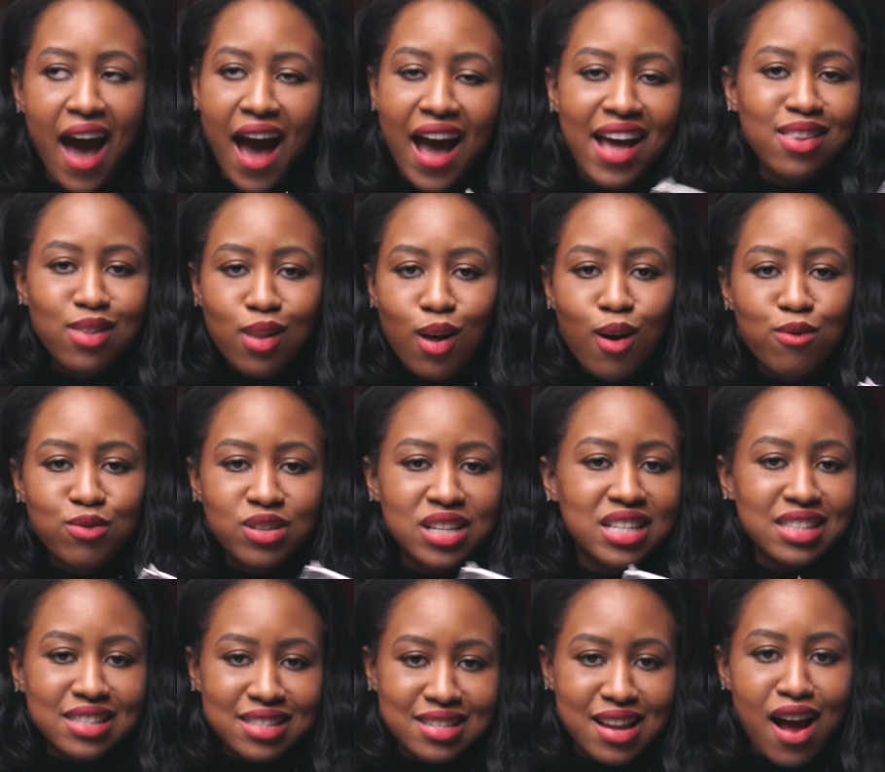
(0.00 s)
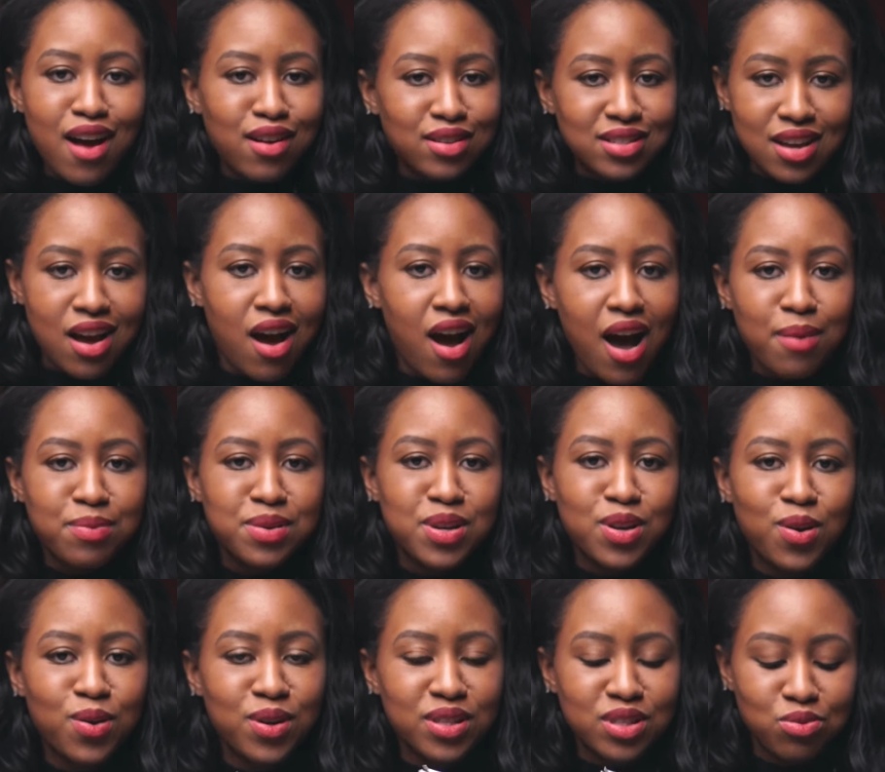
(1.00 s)
I love this style top.
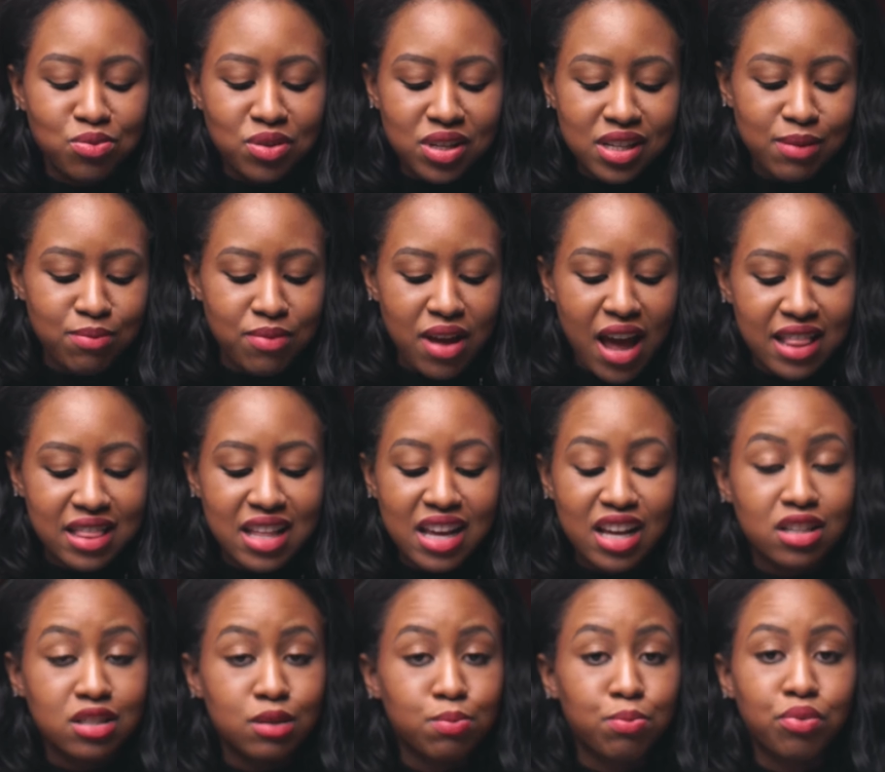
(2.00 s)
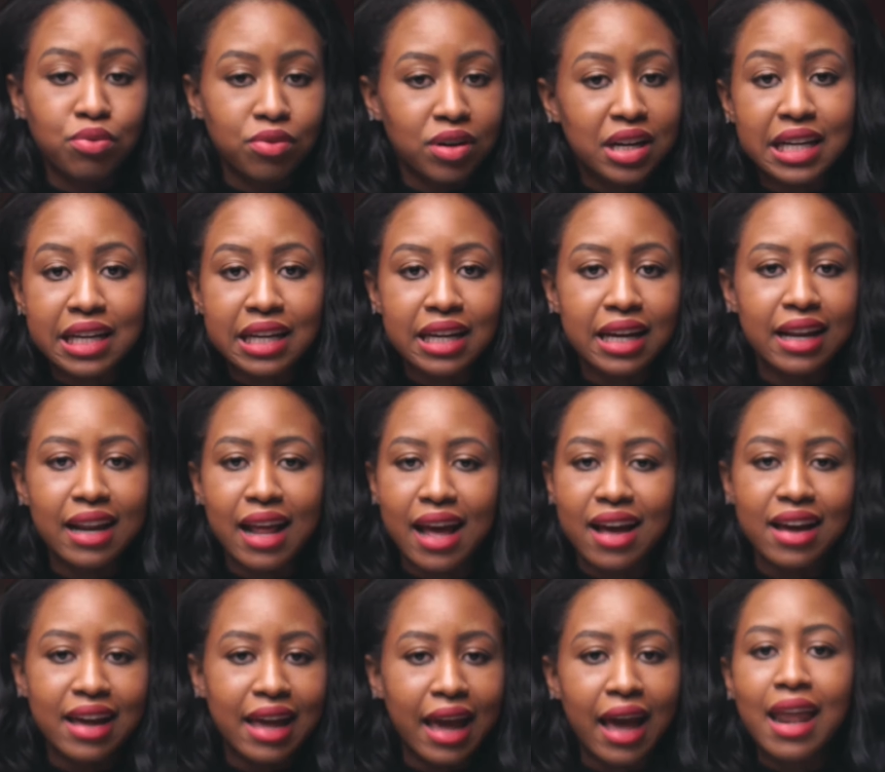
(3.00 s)
It's really, I think it's pretty. It
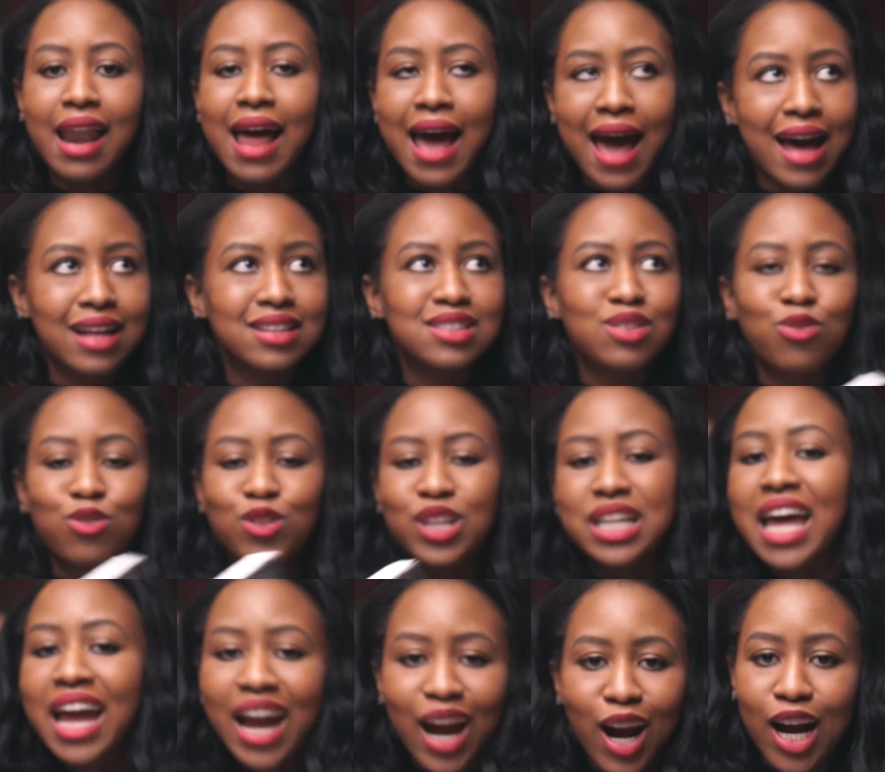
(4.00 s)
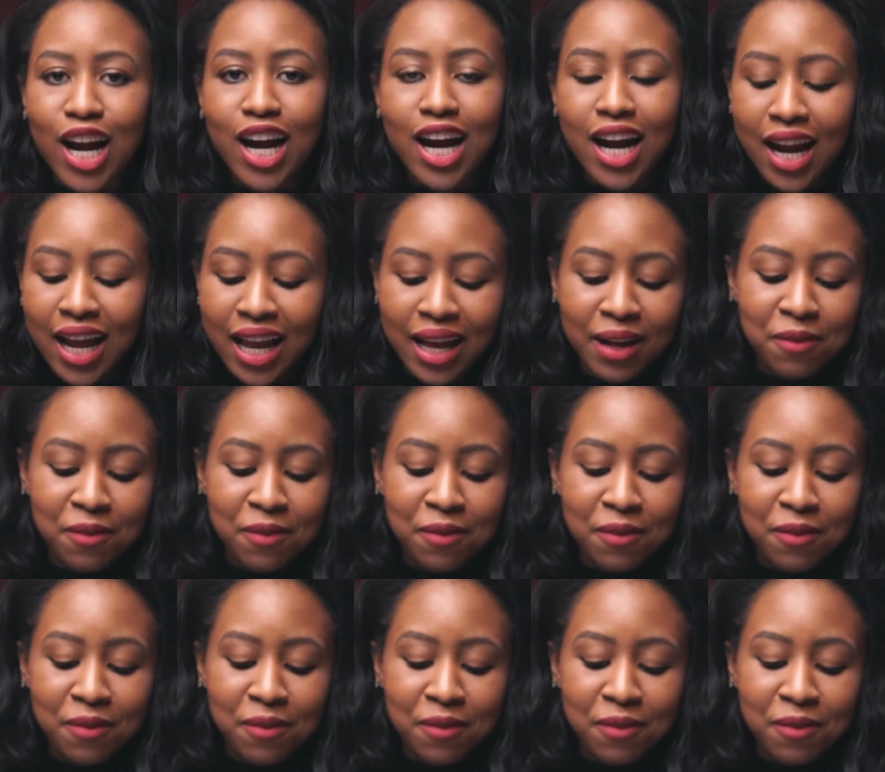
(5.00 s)
again adds flair.